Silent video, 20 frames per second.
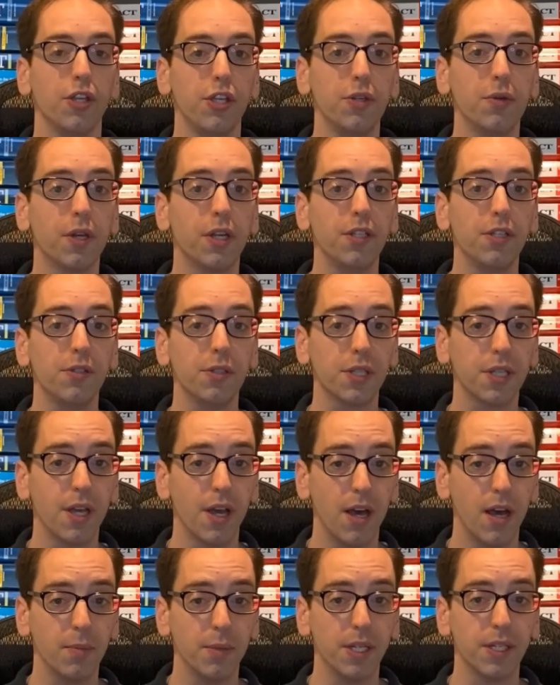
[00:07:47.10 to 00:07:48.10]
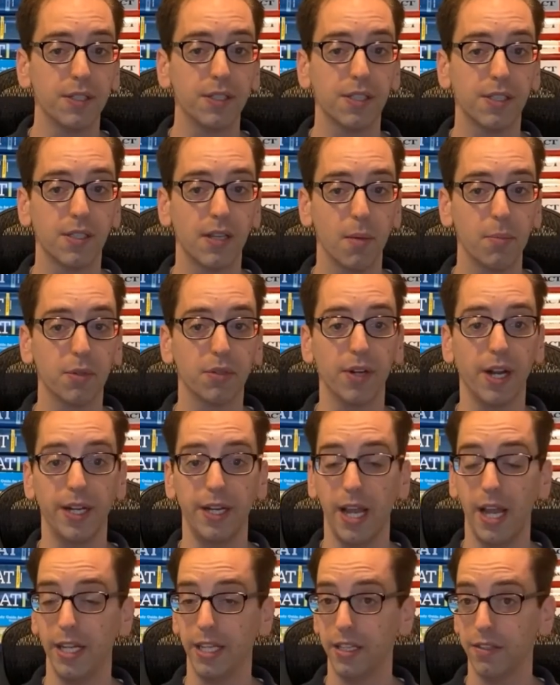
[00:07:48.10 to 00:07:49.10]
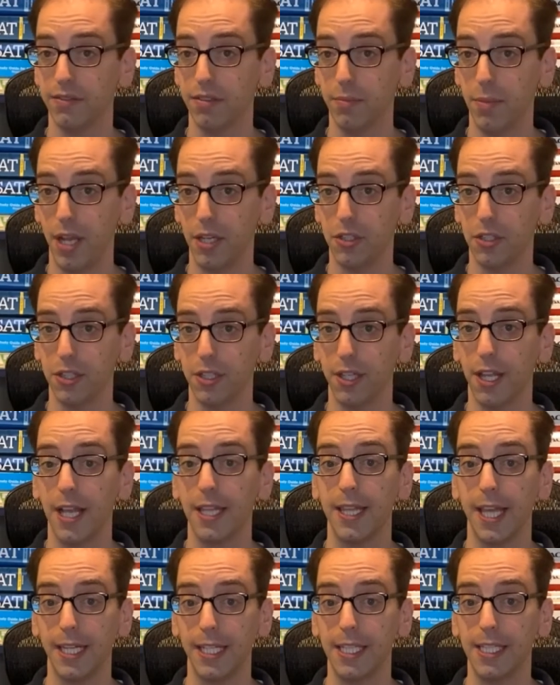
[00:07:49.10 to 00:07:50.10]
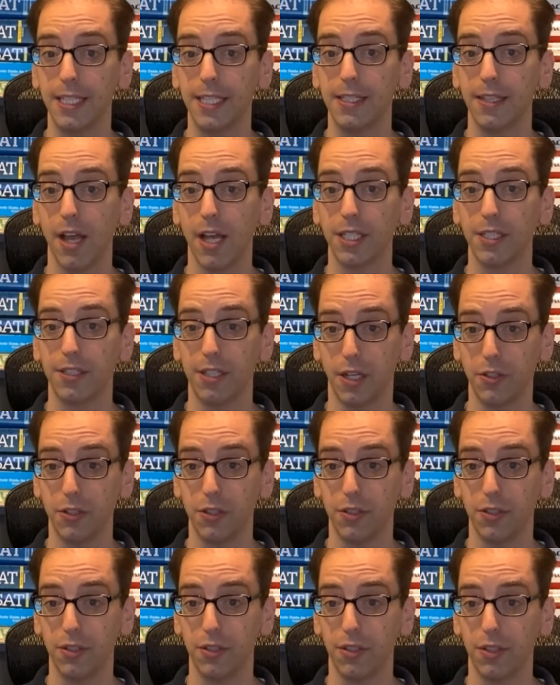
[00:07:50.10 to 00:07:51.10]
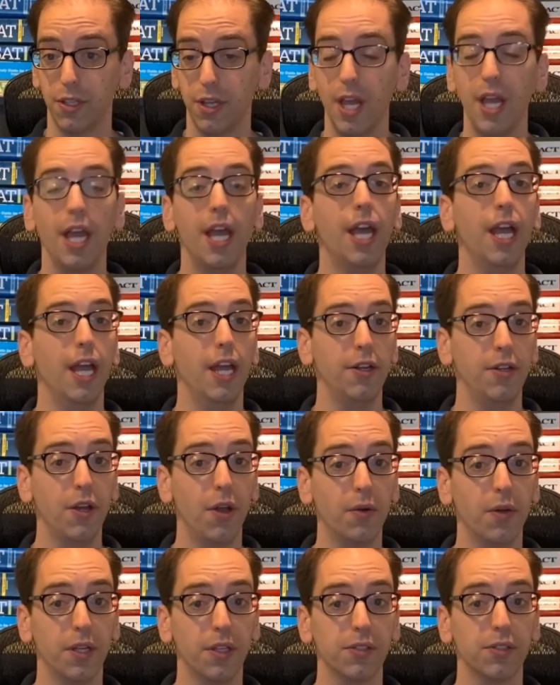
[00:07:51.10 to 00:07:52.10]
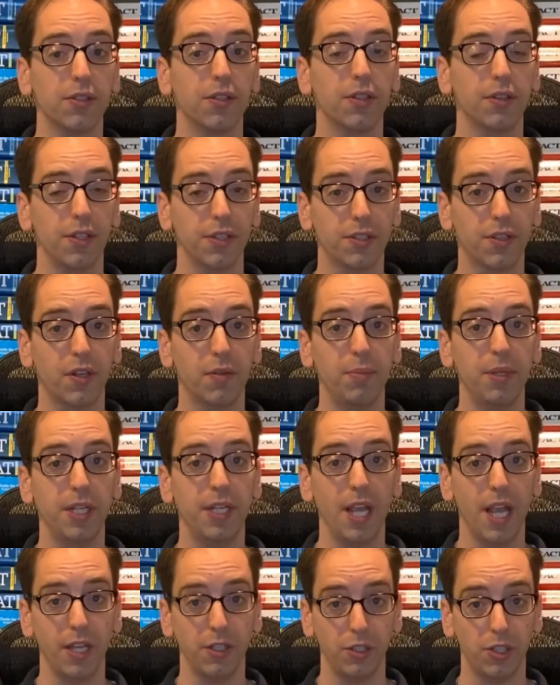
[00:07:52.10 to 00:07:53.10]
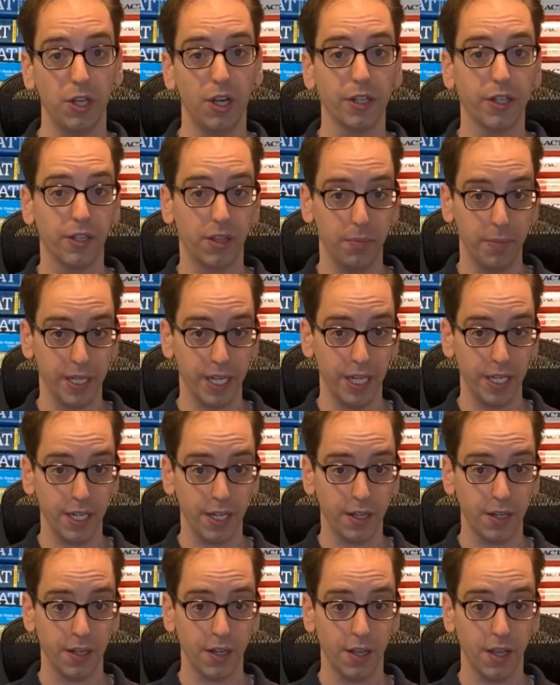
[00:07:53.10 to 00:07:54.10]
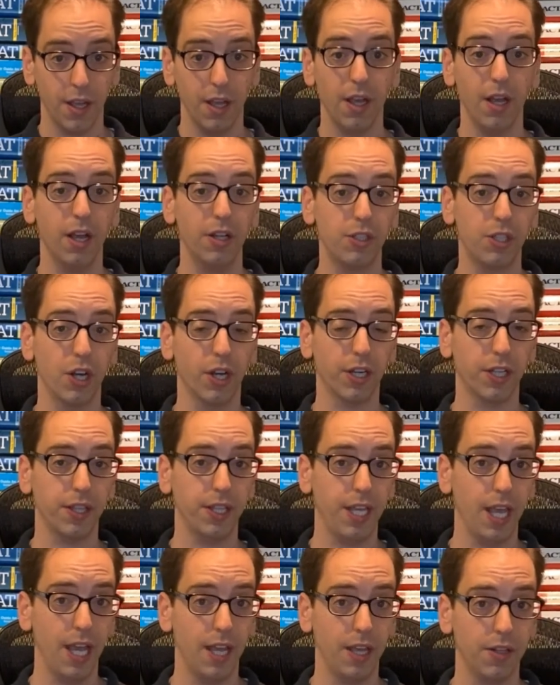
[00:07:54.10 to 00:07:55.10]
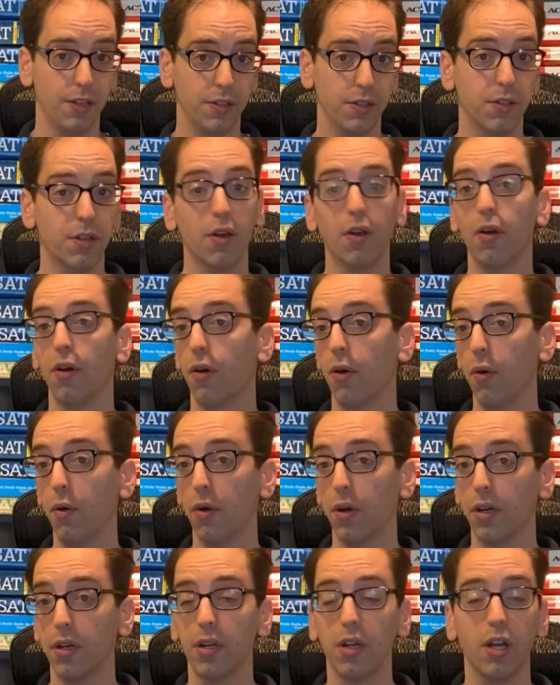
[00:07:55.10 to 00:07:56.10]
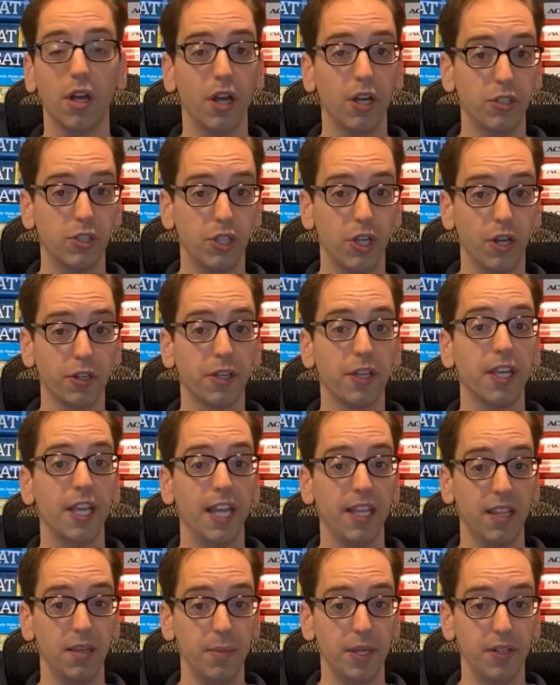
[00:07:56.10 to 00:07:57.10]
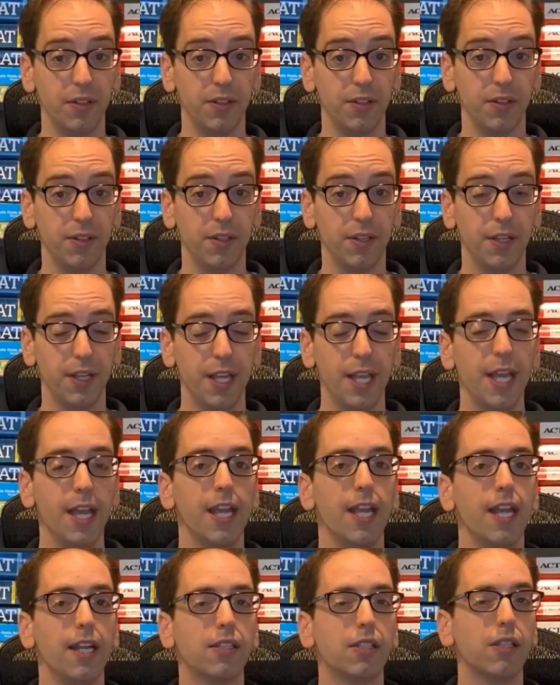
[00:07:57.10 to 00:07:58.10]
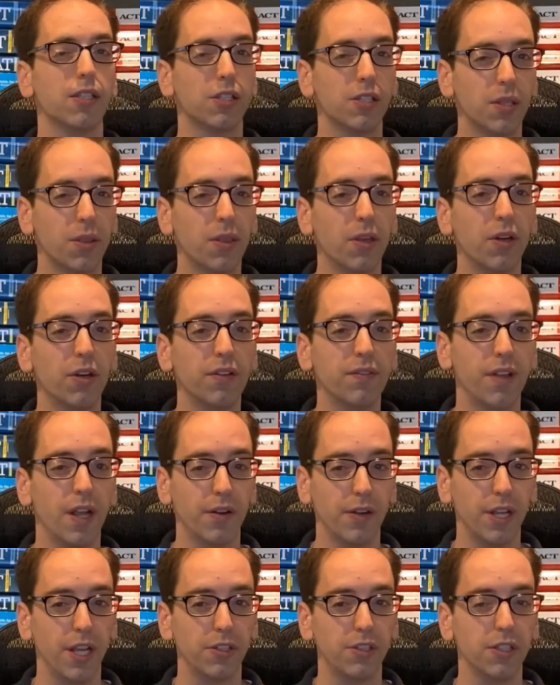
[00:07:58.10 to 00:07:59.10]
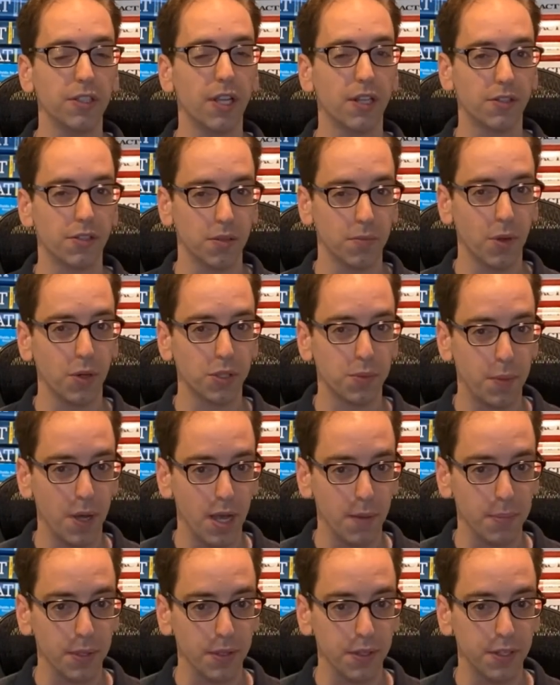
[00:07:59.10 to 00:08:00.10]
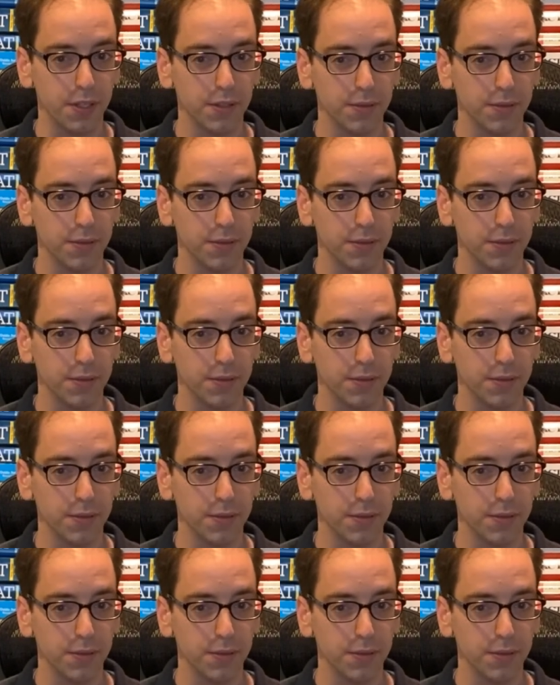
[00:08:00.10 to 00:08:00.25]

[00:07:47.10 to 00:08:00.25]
can use a comma to separate any information that is not essential. And notice, this could be a chunk at the beginning, a chunk at the end, or a chunk in the middle. It's this third variation that's the most popular,